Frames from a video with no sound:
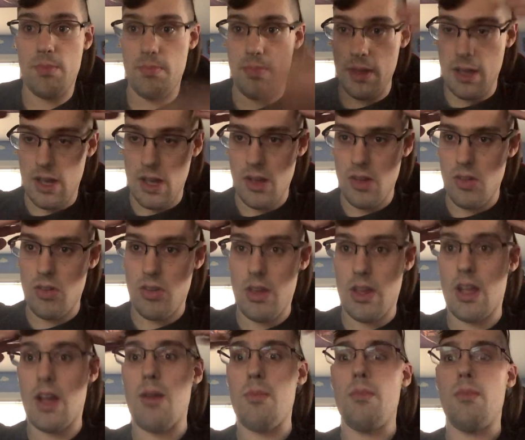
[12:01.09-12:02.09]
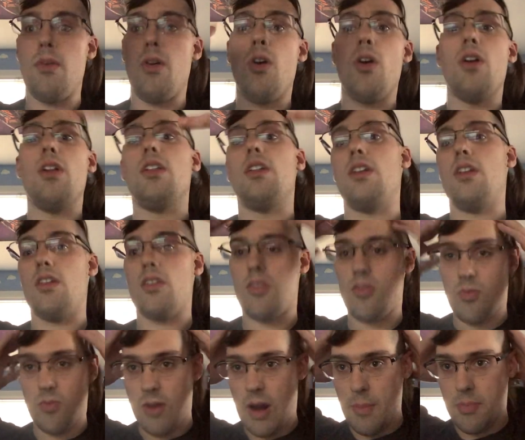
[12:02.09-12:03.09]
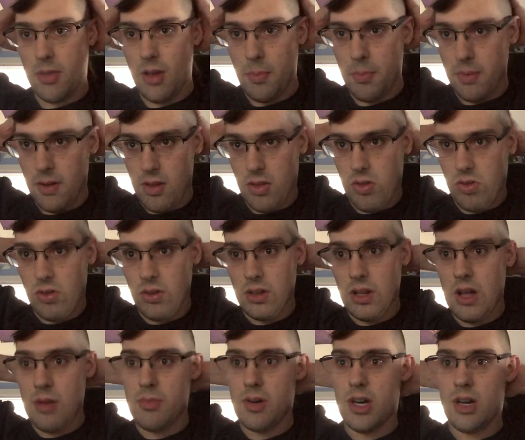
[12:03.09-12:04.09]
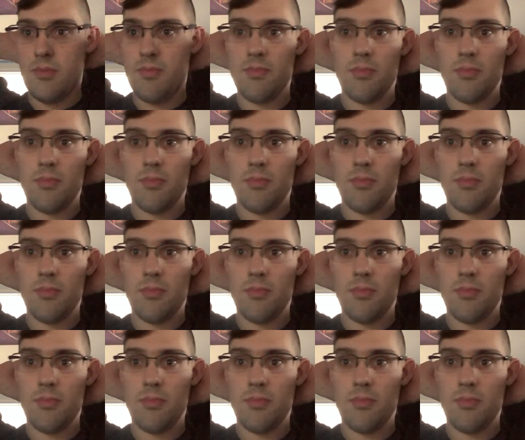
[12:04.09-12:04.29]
because like I'm all in this, wrapped up in this dilemma,